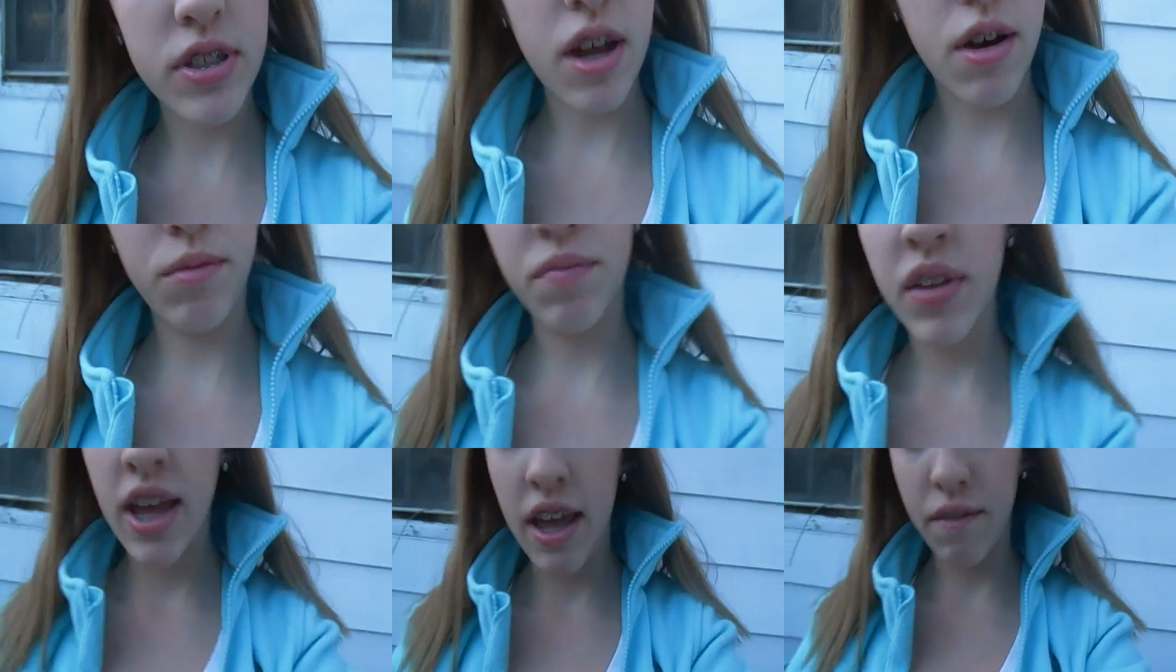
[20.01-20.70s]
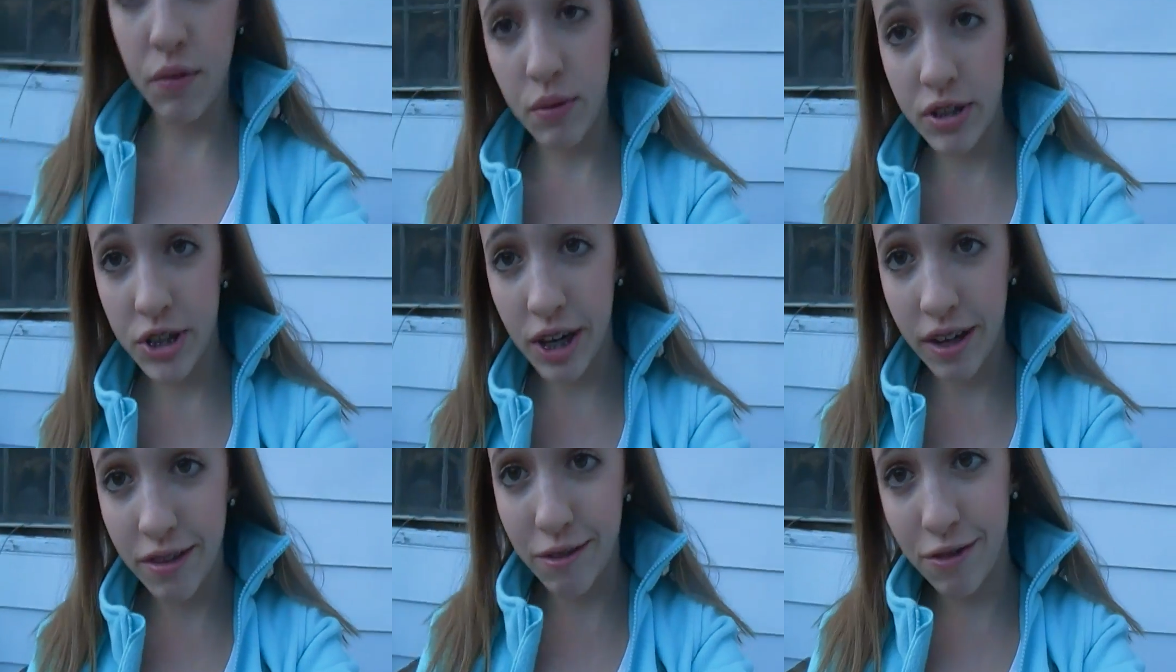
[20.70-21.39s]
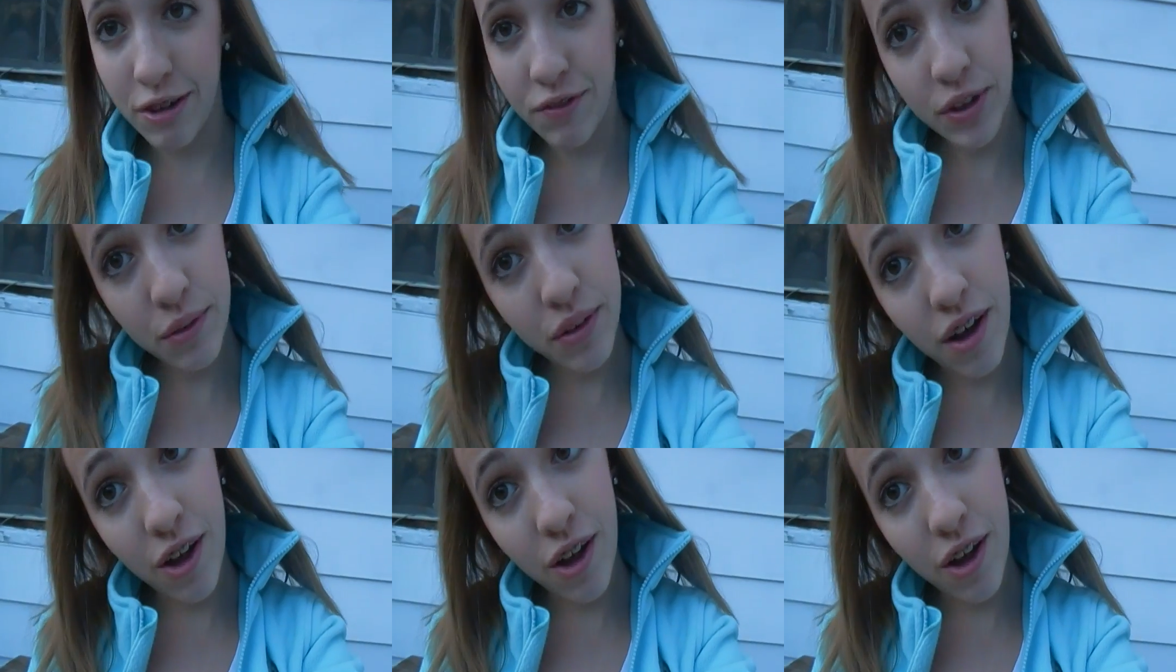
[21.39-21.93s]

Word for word: so if you want to check out the review,